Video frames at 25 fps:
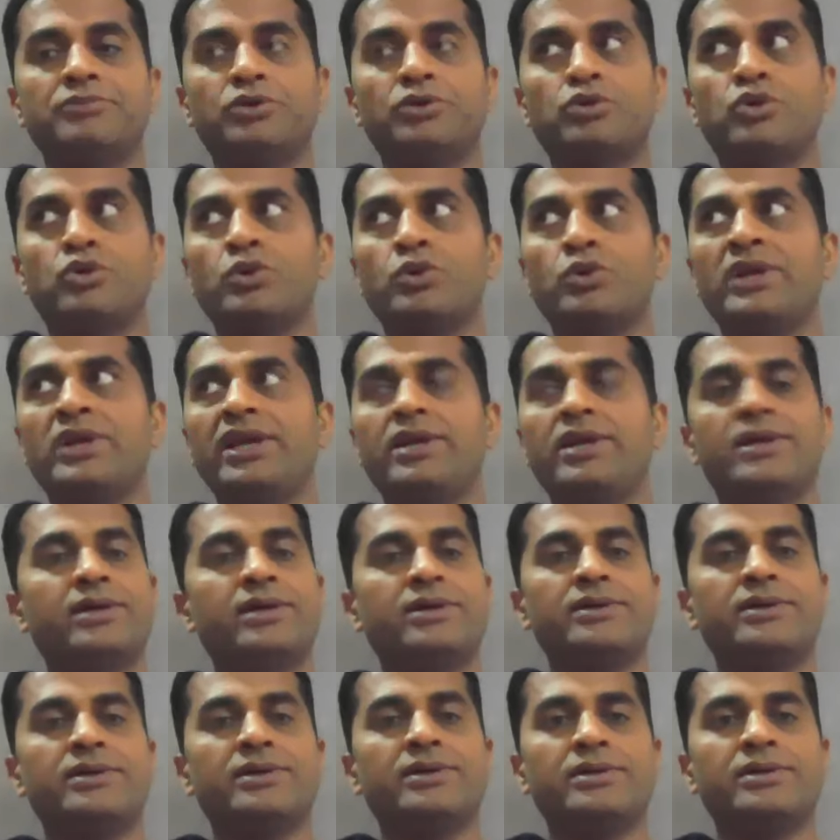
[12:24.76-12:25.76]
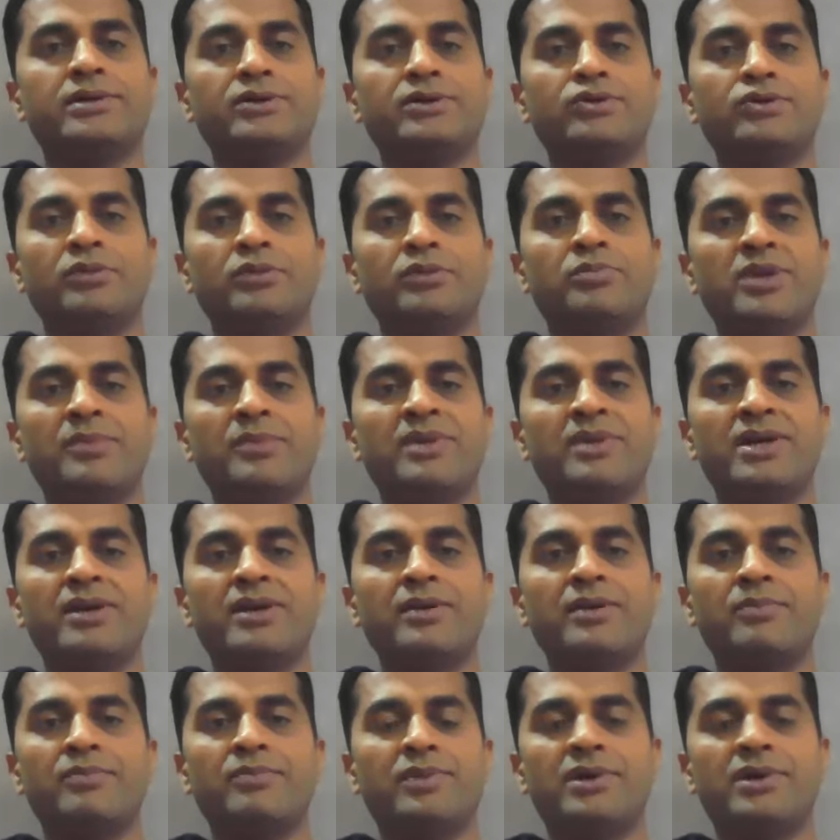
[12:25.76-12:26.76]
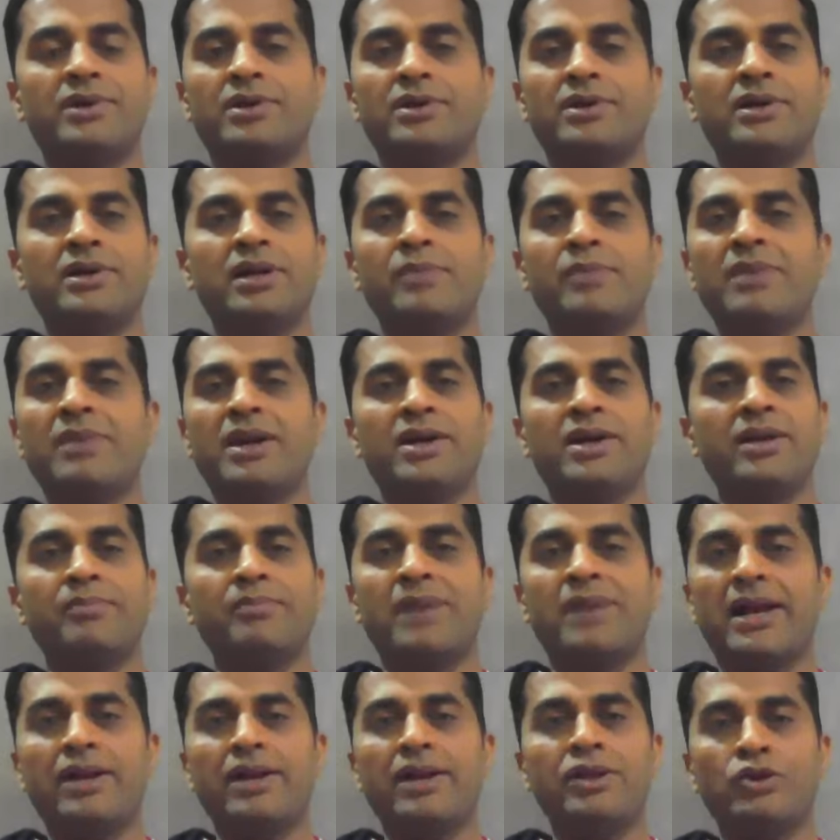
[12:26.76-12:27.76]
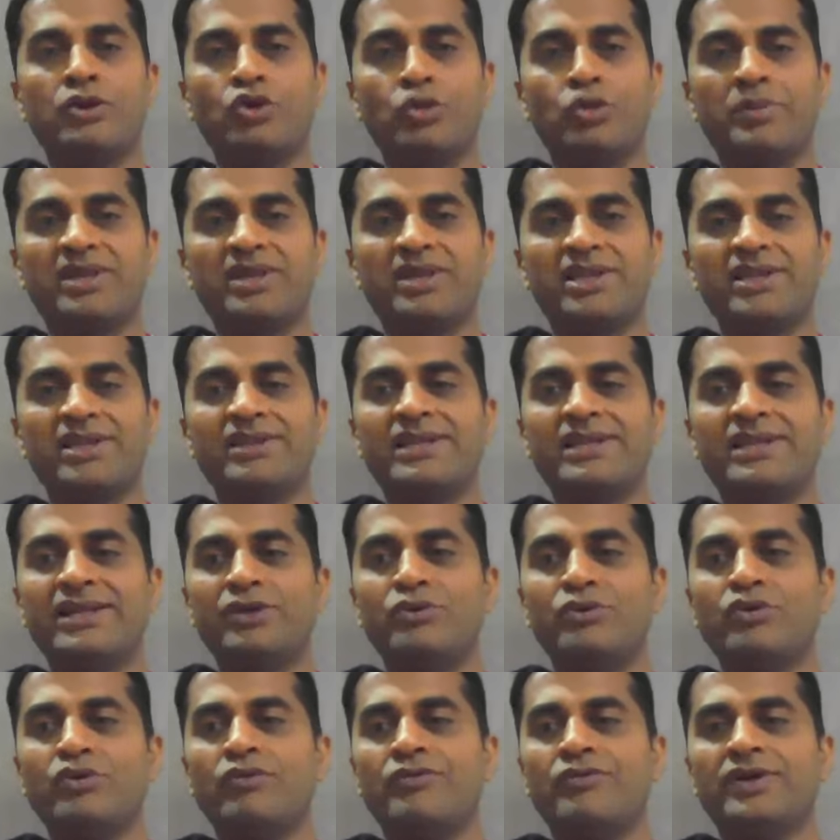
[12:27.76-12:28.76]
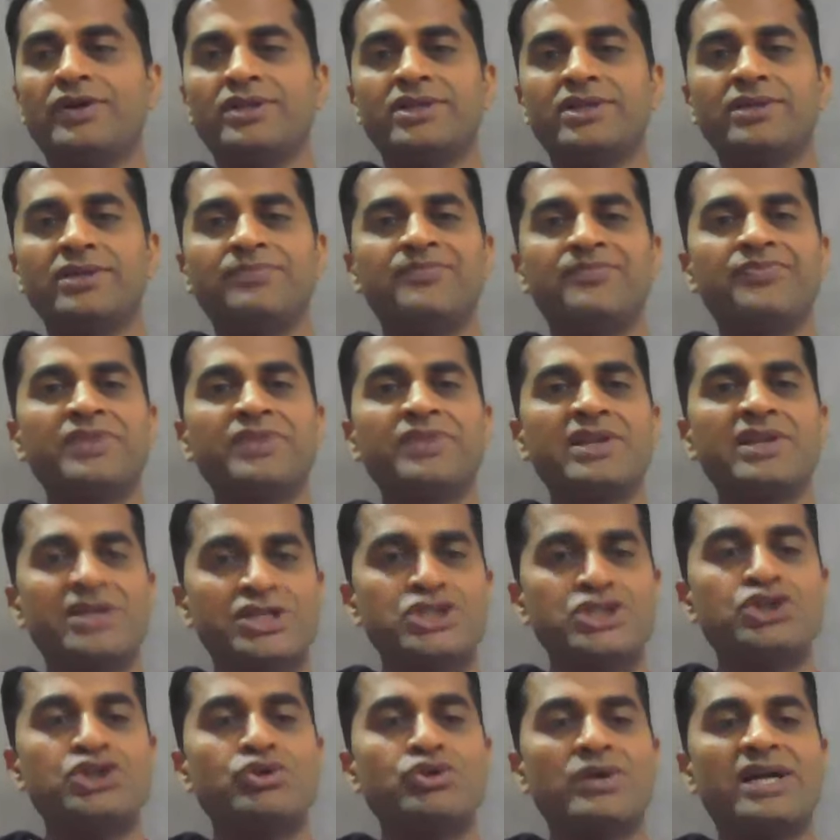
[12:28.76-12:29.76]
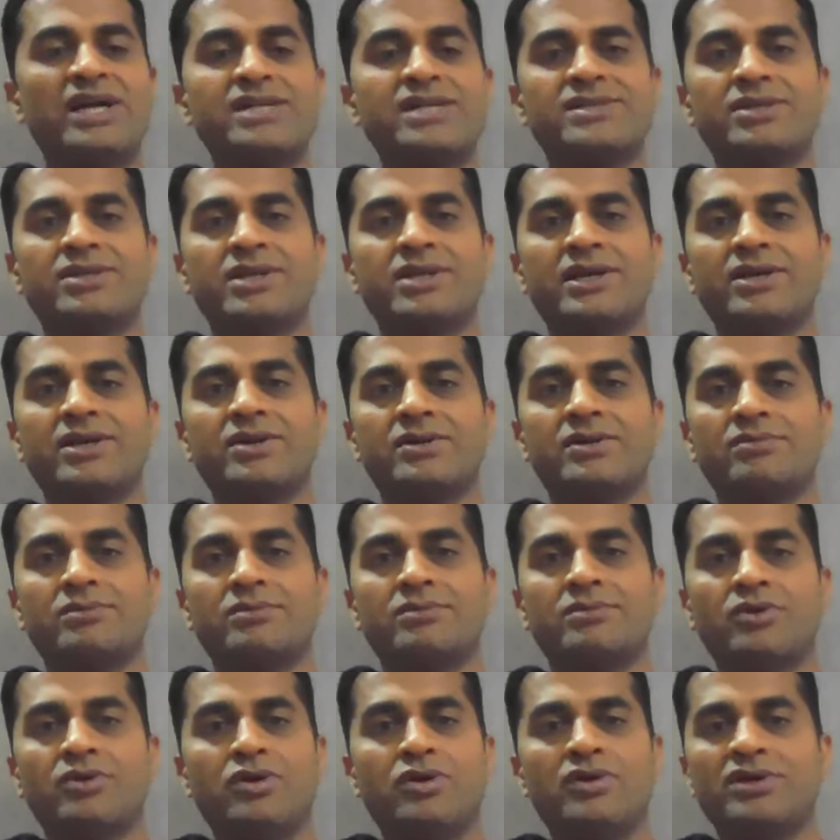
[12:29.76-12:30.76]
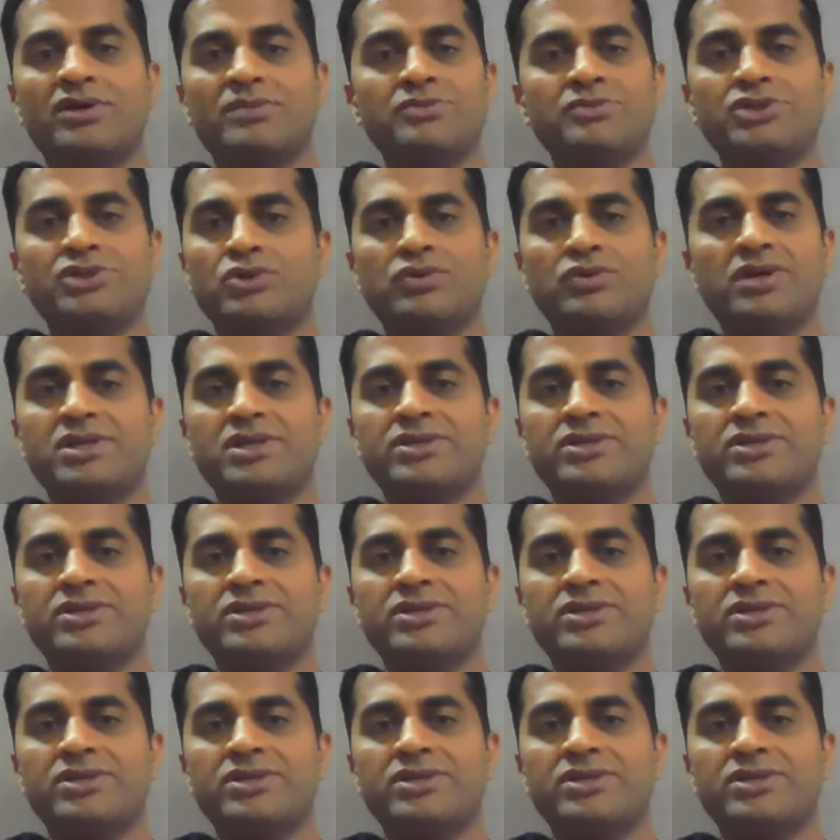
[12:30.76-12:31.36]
chronic inflammatory demyelinating polyneuropathy, then you go for the steroids, like long-term oral